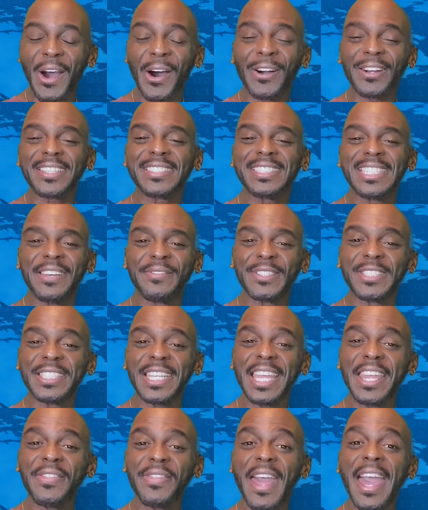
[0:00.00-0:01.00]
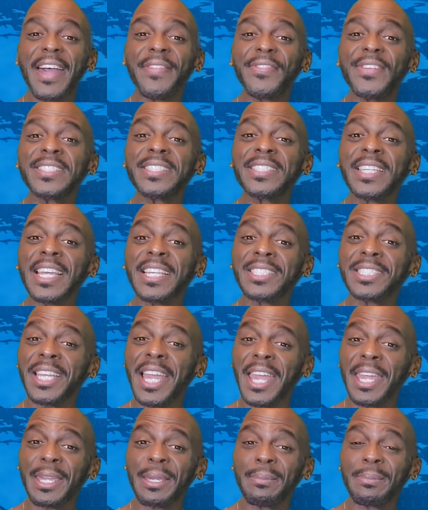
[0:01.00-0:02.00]
August 17th at the St.
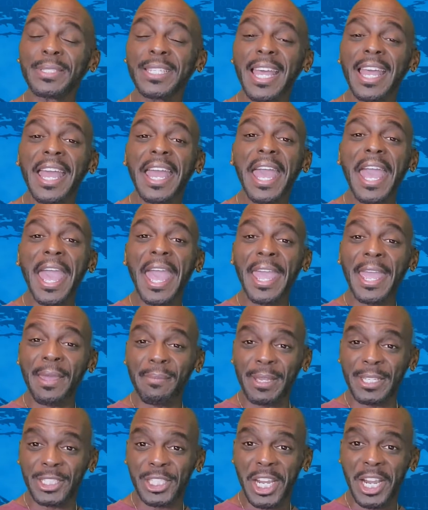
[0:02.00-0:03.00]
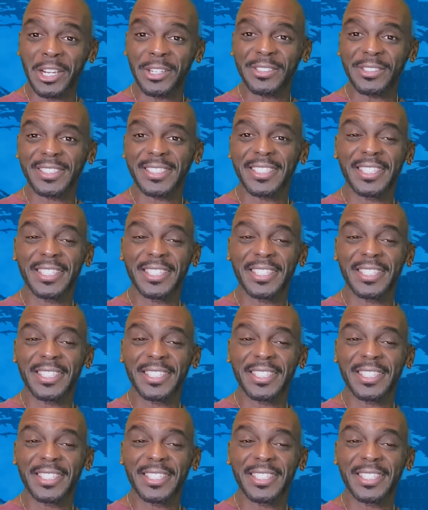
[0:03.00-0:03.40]
James AME Church.